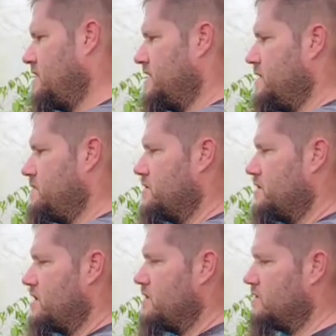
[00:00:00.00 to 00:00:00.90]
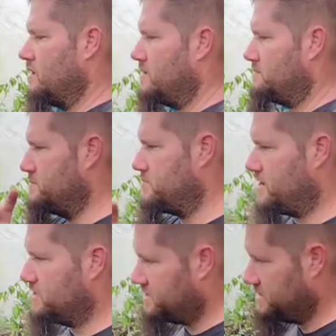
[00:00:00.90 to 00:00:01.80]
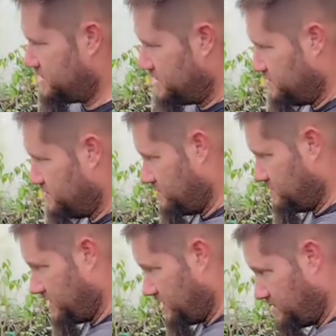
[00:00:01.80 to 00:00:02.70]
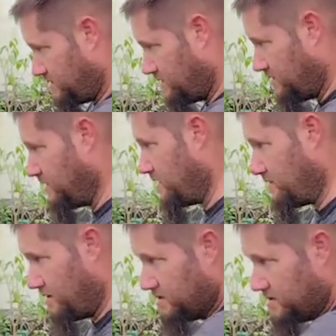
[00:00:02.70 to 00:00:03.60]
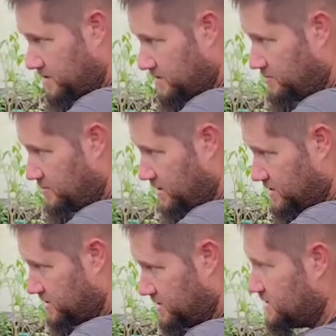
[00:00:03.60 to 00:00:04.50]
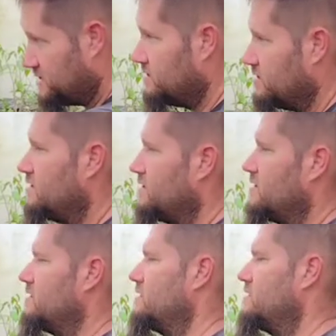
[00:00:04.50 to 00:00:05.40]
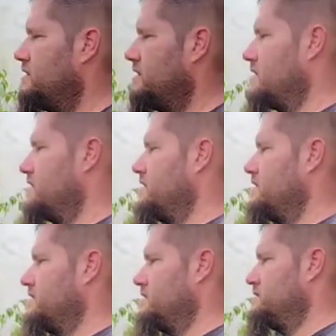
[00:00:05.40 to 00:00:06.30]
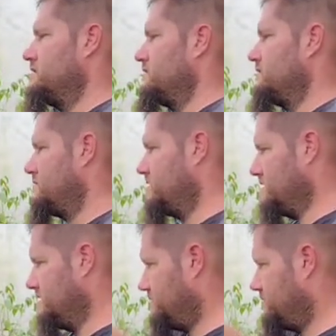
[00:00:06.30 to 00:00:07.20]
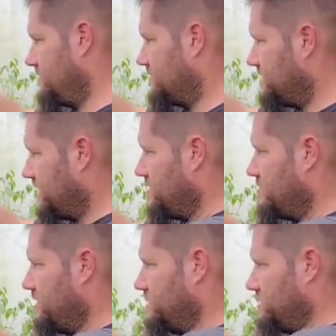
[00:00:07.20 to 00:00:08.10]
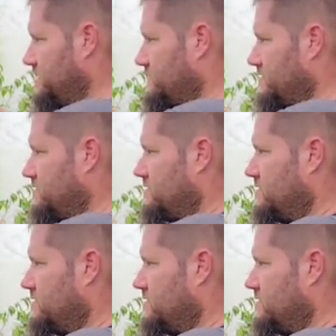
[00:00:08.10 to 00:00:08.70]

and they will grow up the branches too, like clear out onto the branches and onto the the tertiary branches even.